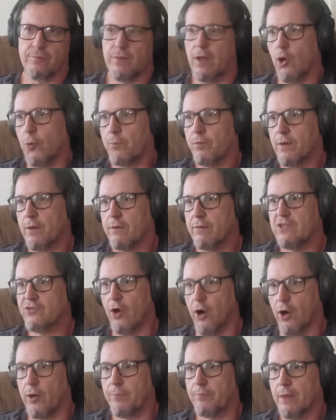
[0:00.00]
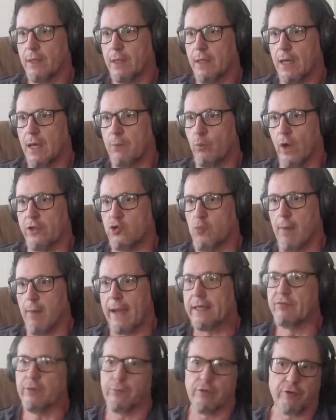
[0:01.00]
No, these are what you
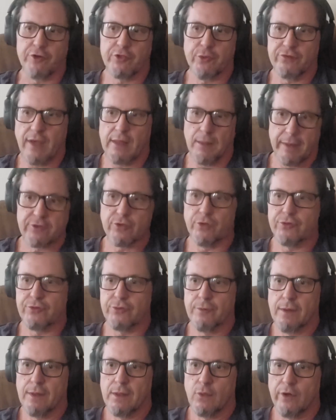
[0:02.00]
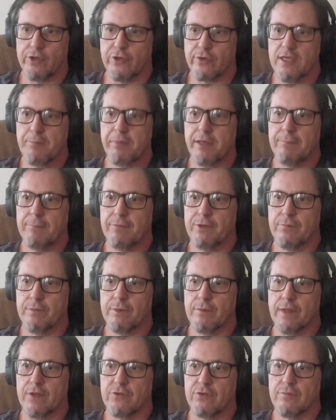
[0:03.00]
might even refer to as elementals, where you're keeping
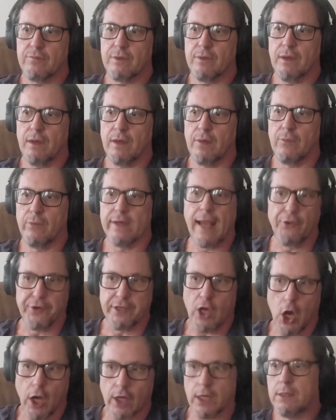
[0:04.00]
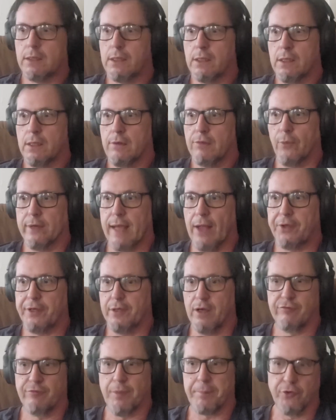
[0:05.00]
this reality hung, the reality
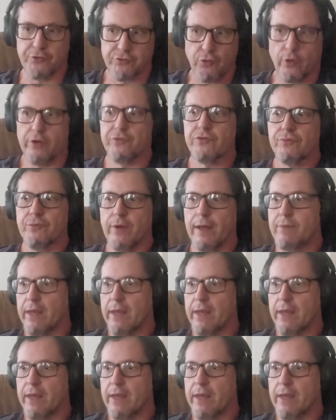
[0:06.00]
of the pure source, right?